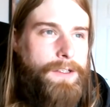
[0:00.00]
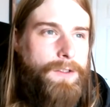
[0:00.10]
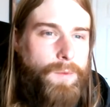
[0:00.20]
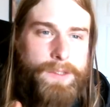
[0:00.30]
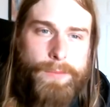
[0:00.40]

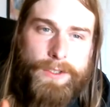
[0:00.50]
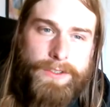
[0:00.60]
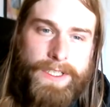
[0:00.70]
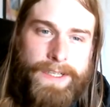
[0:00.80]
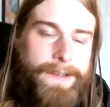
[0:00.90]
just
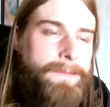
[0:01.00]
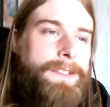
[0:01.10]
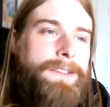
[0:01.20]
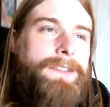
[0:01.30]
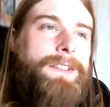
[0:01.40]
1%, I'm
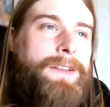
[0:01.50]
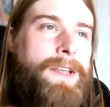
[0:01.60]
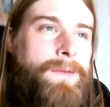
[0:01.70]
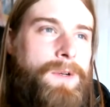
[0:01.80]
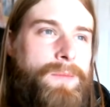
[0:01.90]
going to stick to
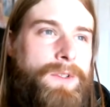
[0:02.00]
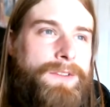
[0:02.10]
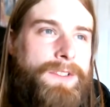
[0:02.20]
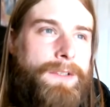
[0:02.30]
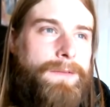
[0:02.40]
that
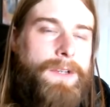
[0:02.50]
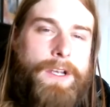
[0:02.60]
1%.